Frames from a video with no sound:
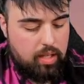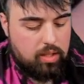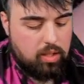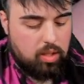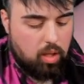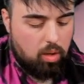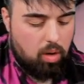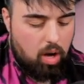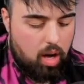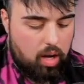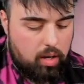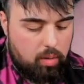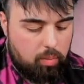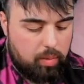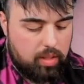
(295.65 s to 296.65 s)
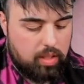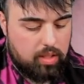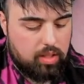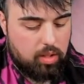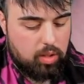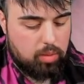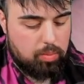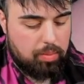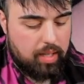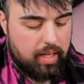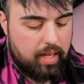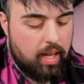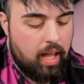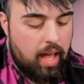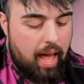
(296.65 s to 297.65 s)
So auto, when this card is
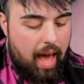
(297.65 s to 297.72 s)
played,